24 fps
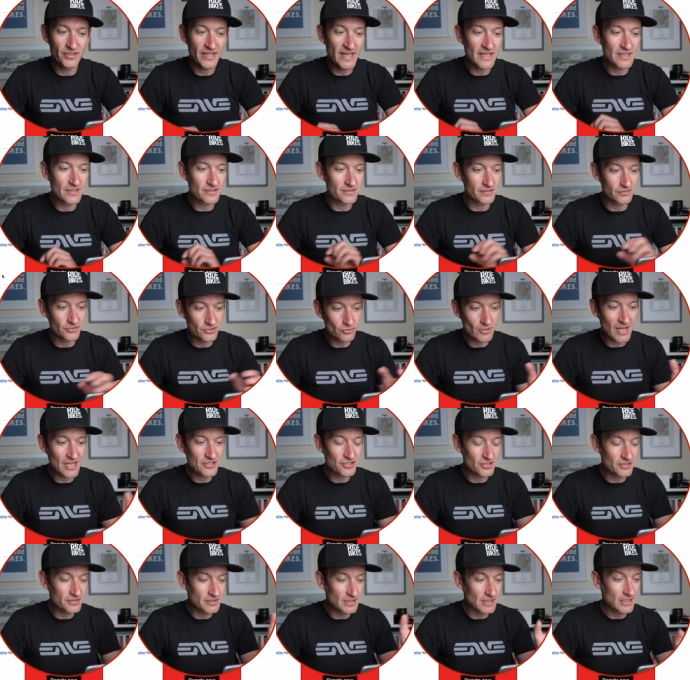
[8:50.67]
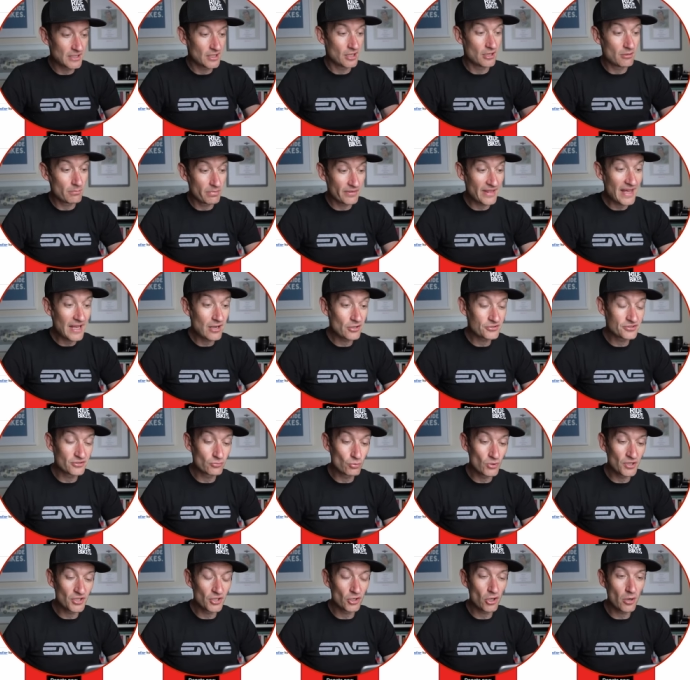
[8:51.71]
dents and scratches. But that looks a
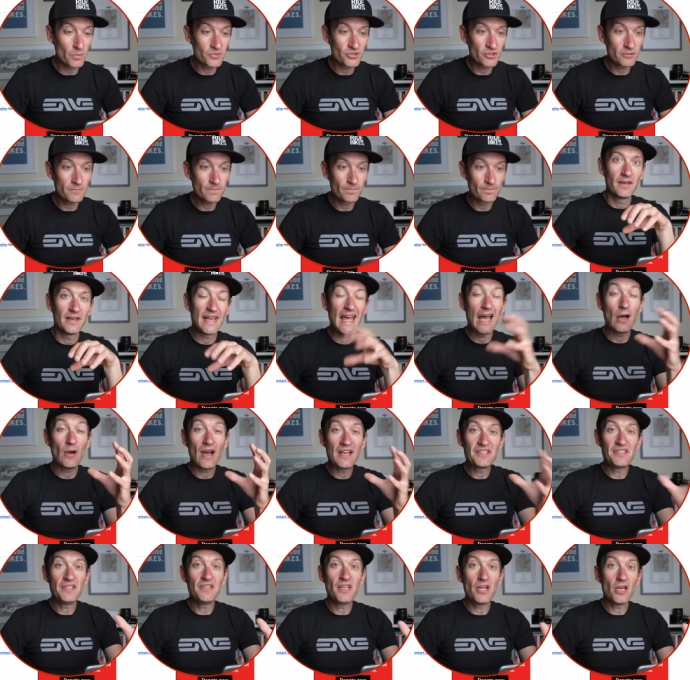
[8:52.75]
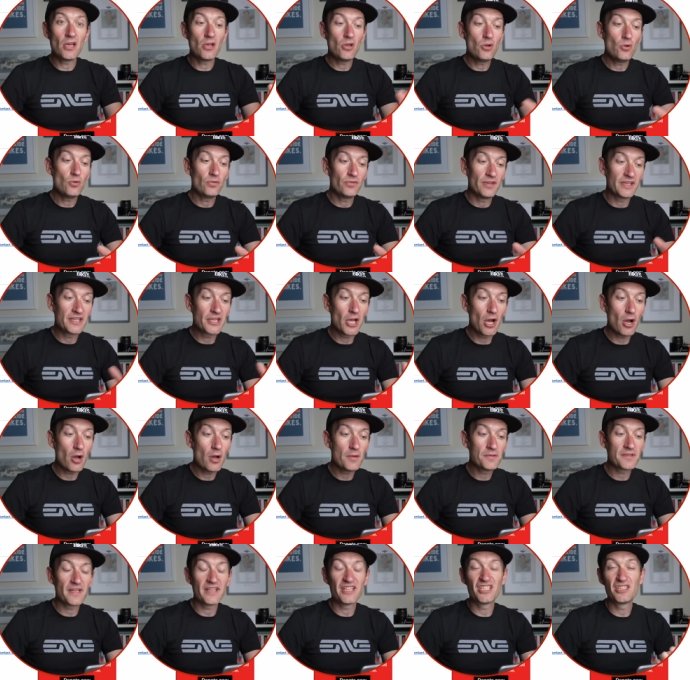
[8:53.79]
really good option. Now, as you know, the
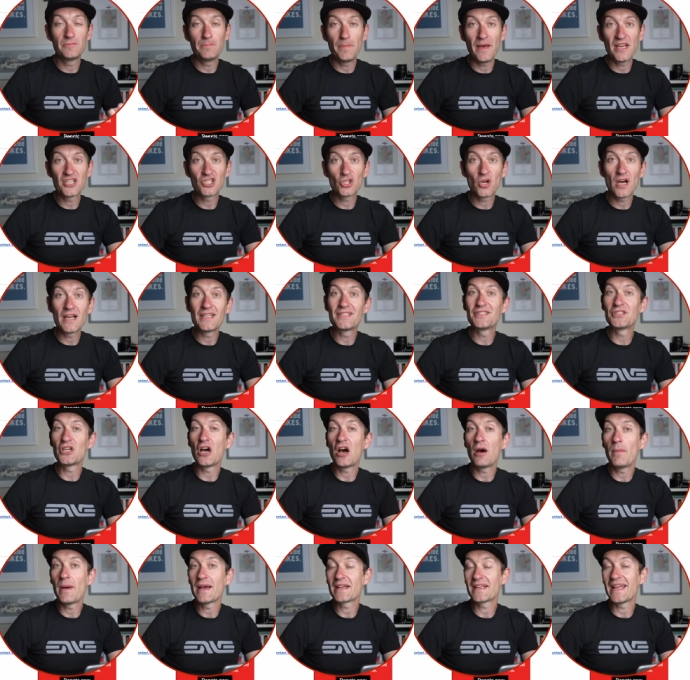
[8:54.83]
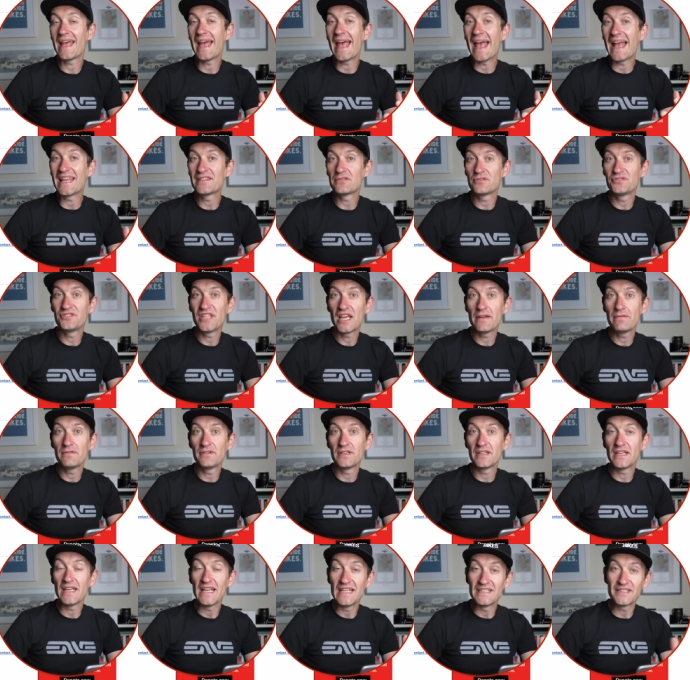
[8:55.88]
current Specialized Tarmac
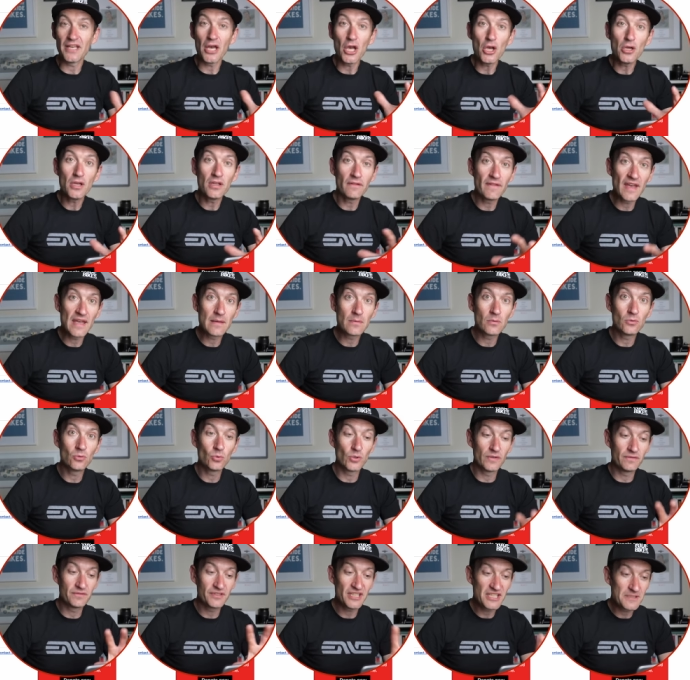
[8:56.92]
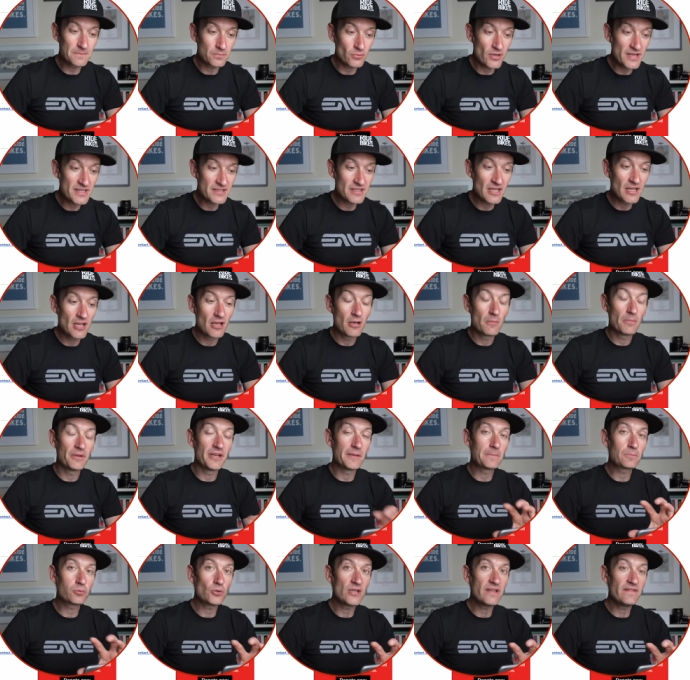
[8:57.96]
SL7 is only available with disc brakes, but
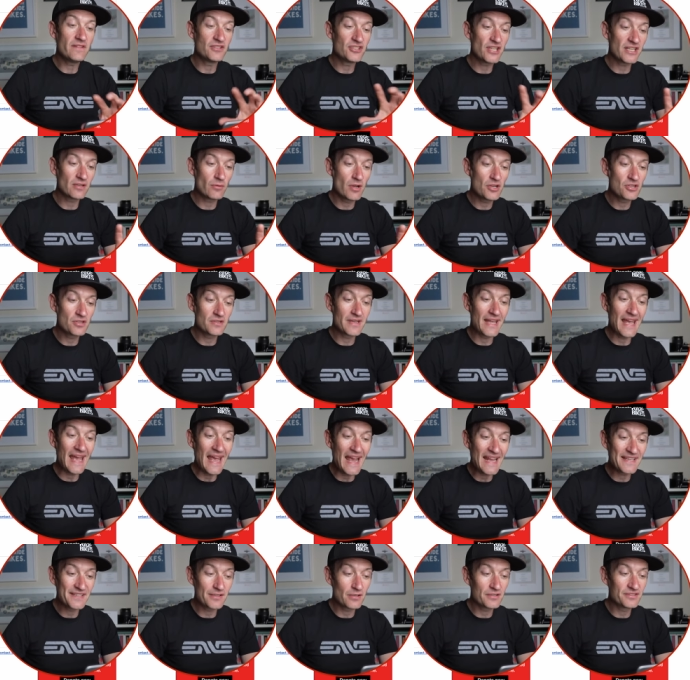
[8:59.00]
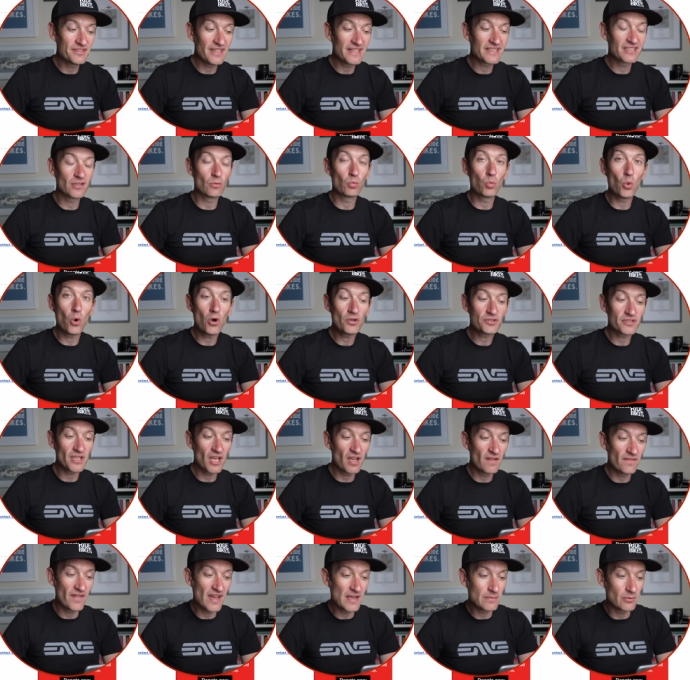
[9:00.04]
the previous generation SL6 was
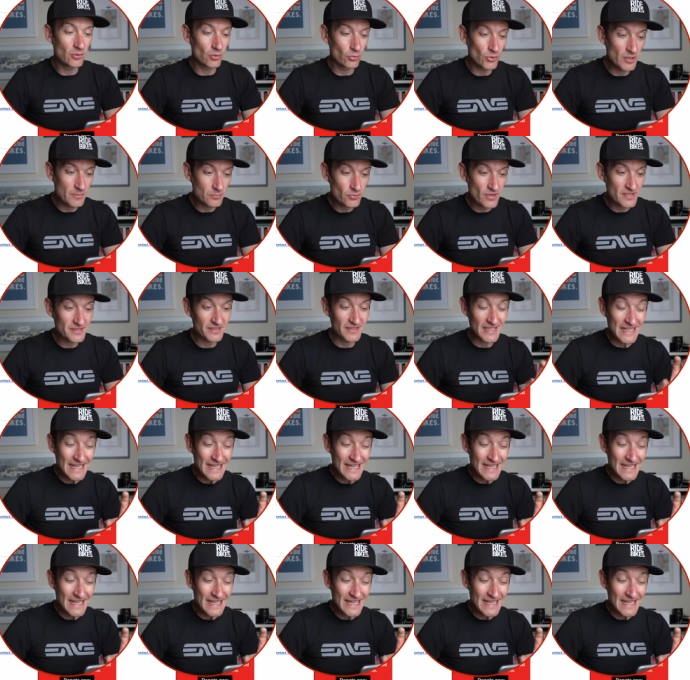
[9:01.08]
available with rim brakes, and